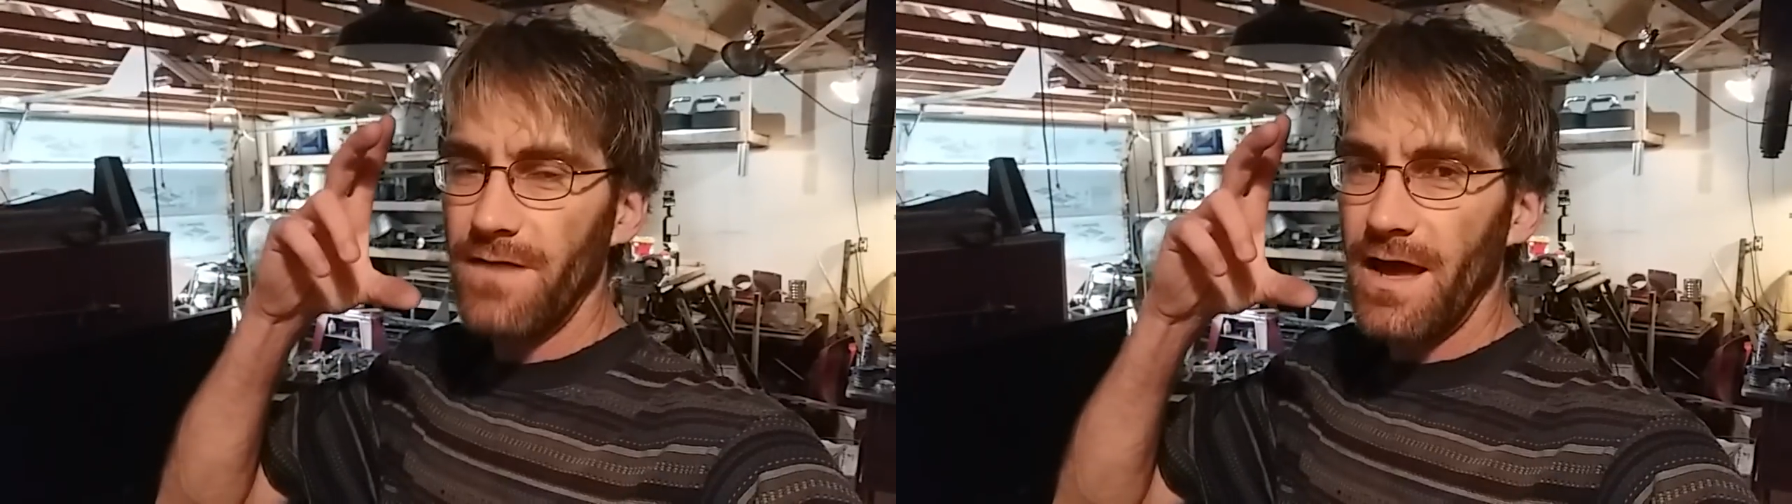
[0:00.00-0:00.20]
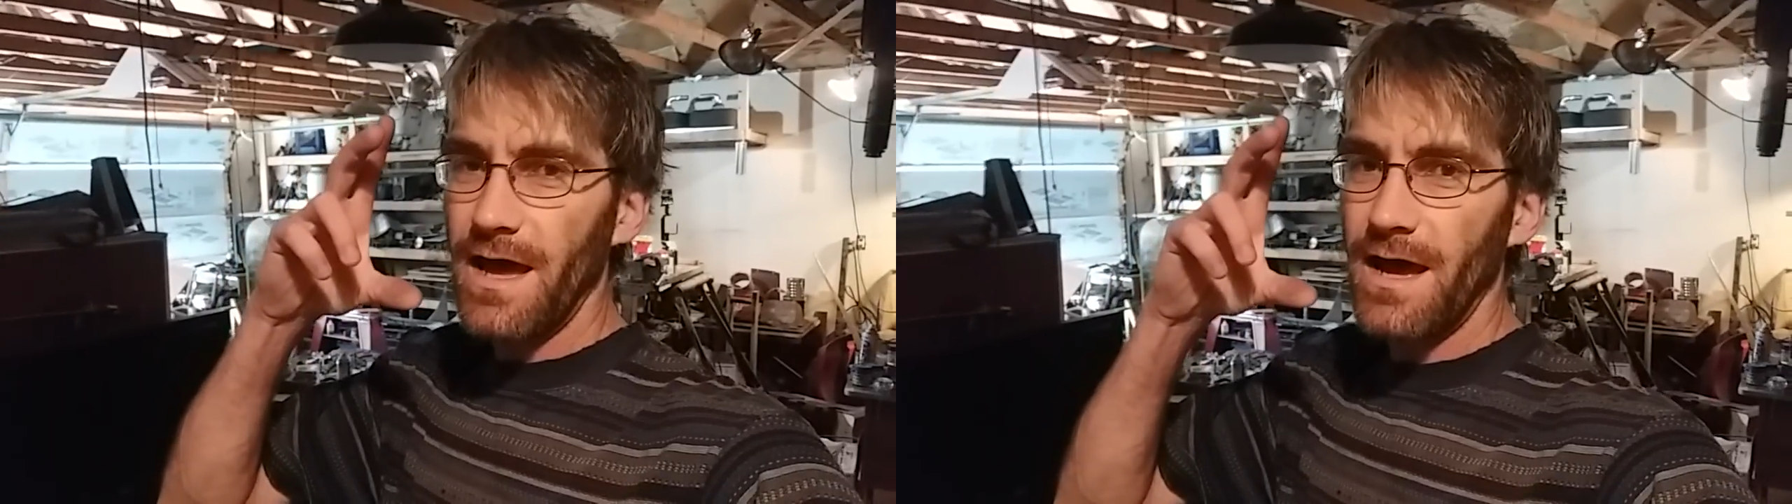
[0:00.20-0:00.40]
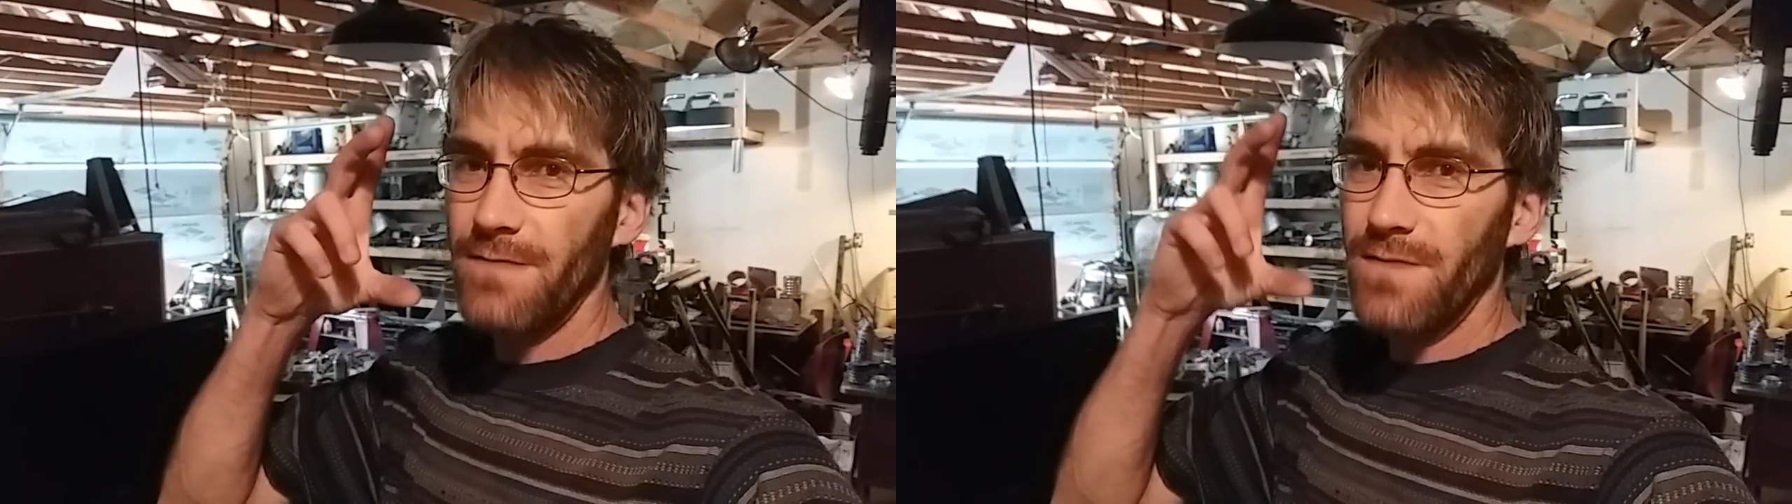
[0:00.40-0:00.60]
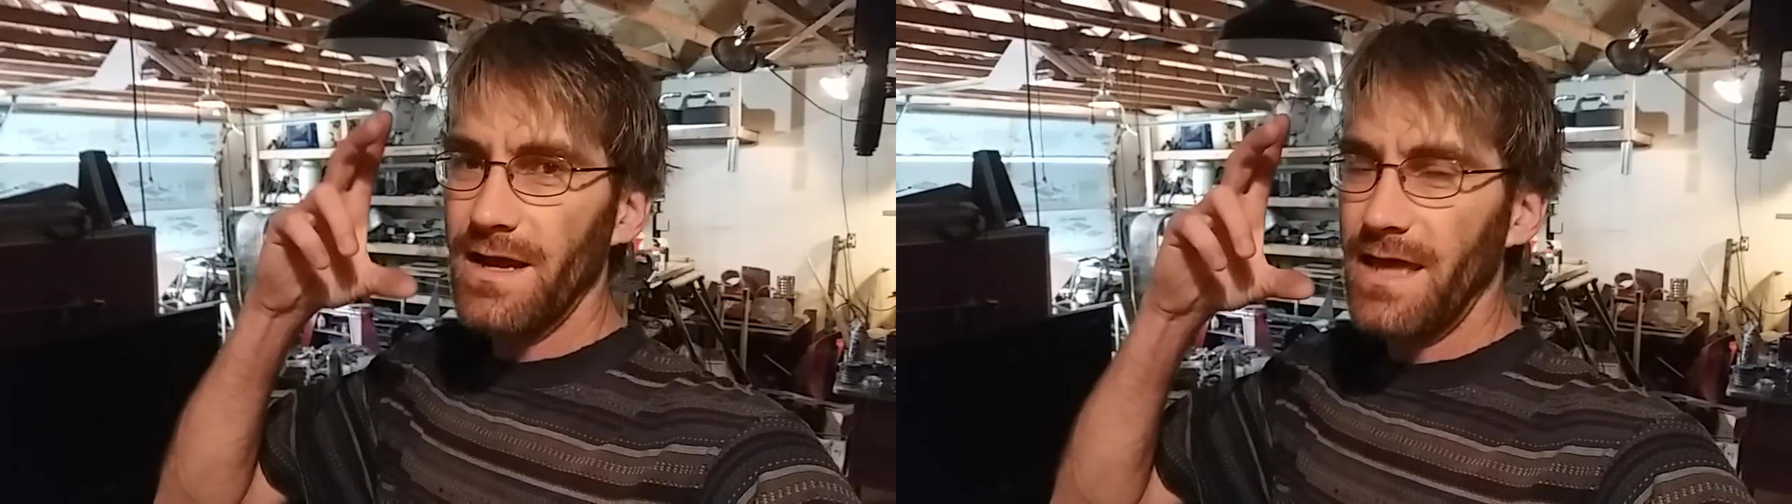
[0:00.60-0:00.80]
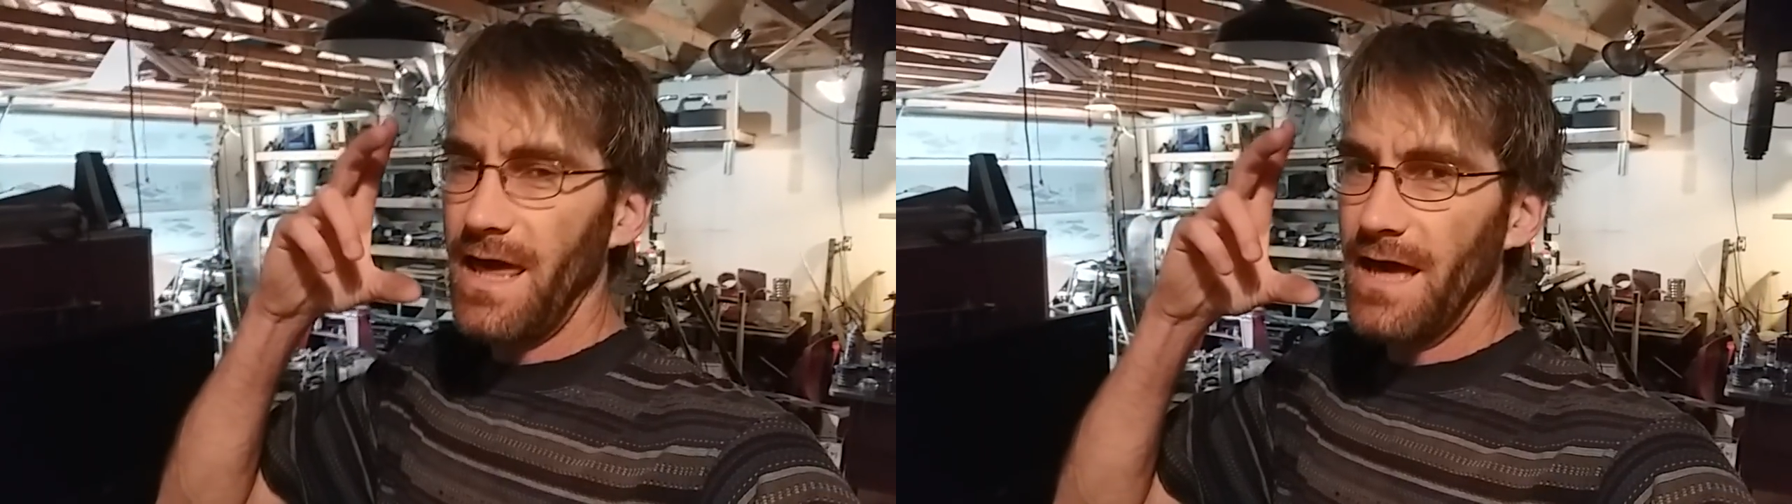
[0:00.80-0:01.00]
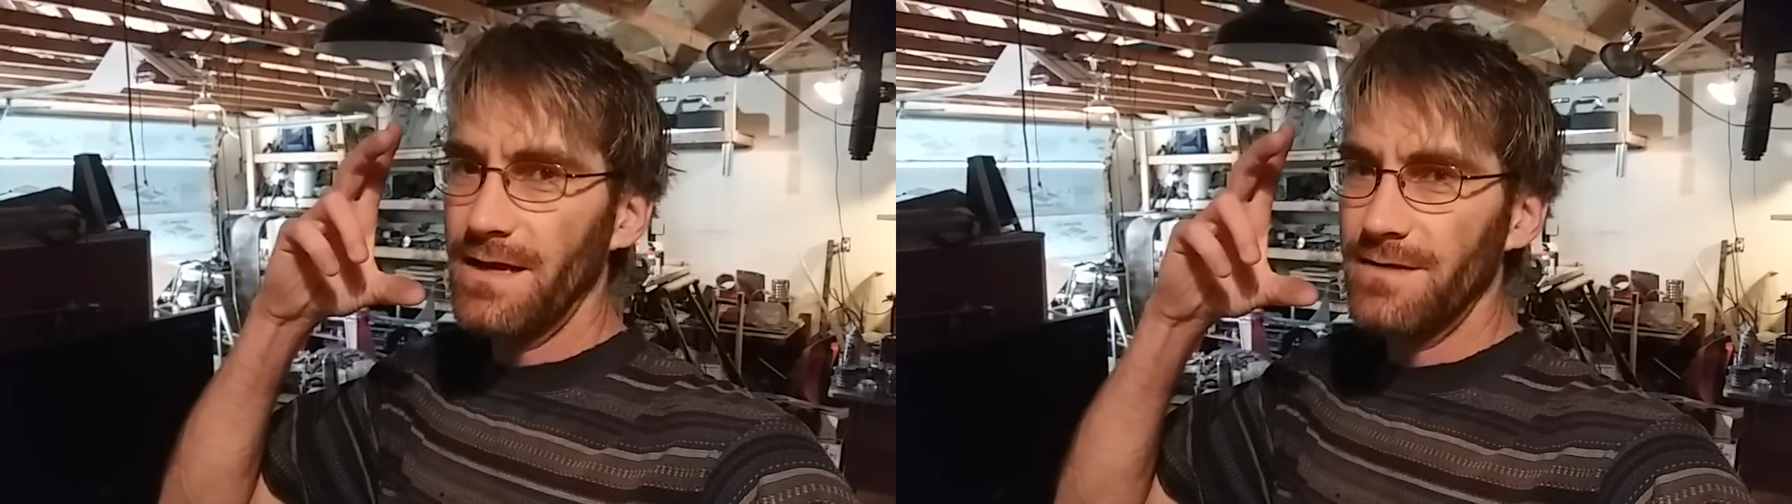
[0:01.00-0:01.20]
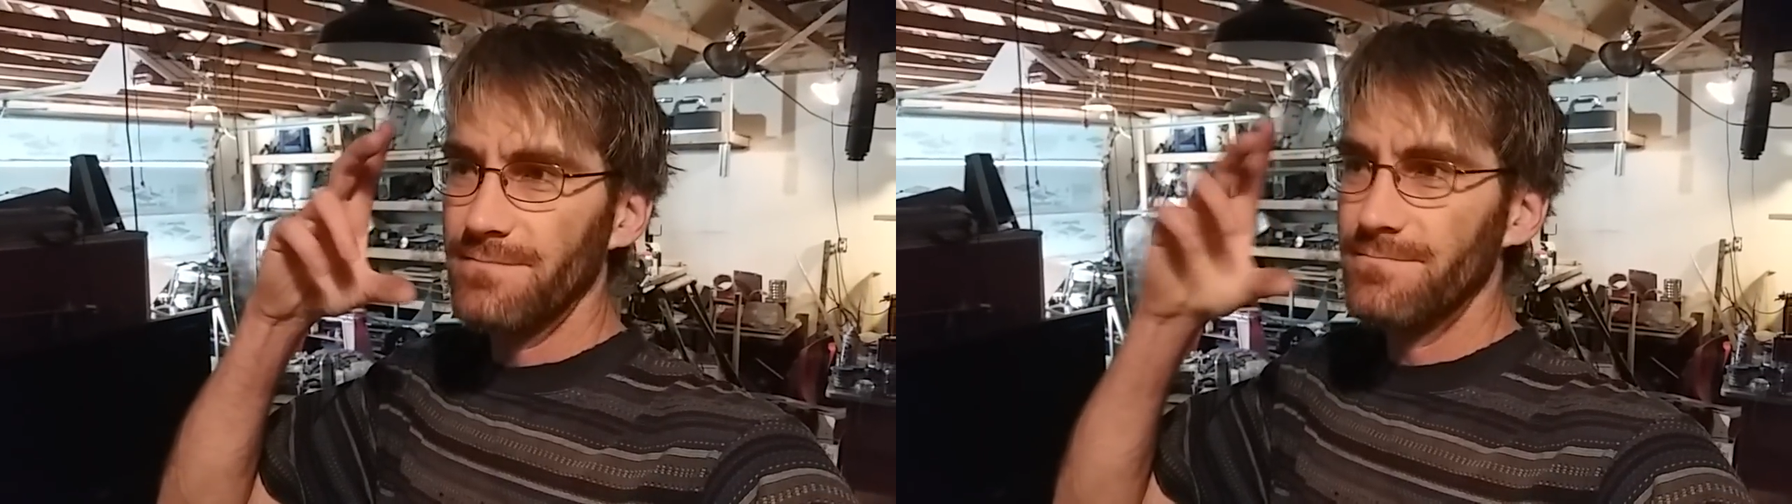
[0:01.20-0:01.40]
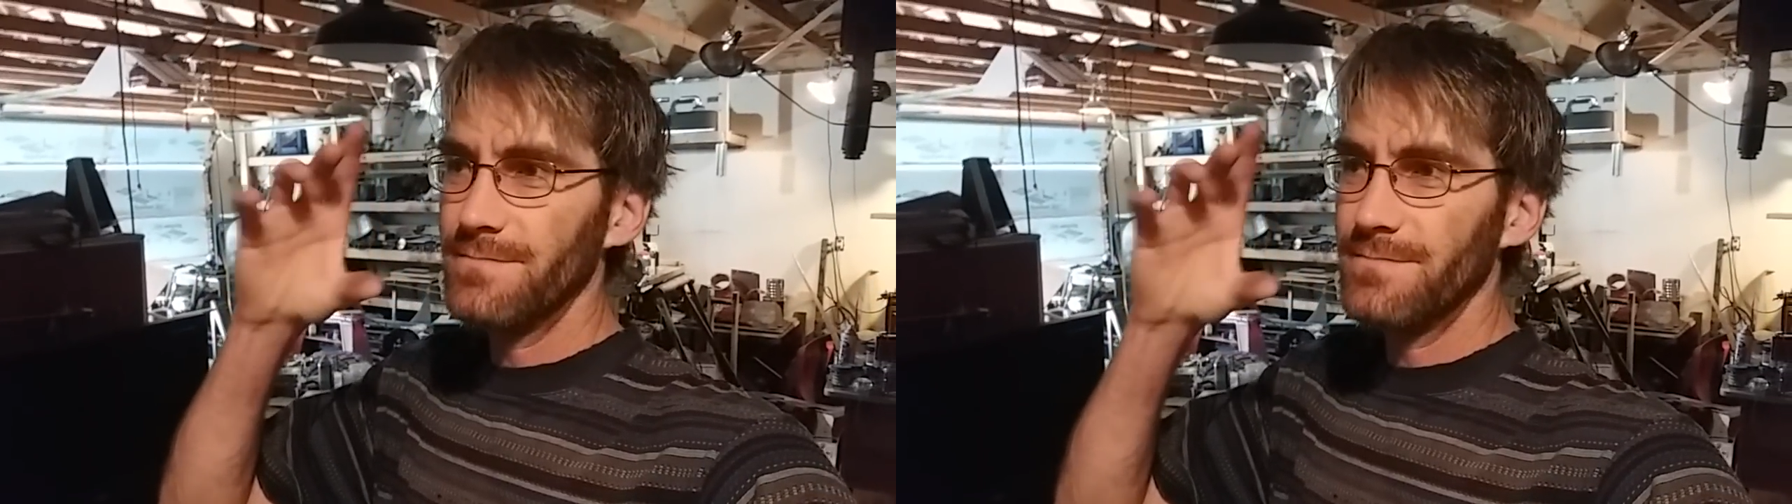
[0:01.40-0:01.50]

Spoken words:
had, my Canon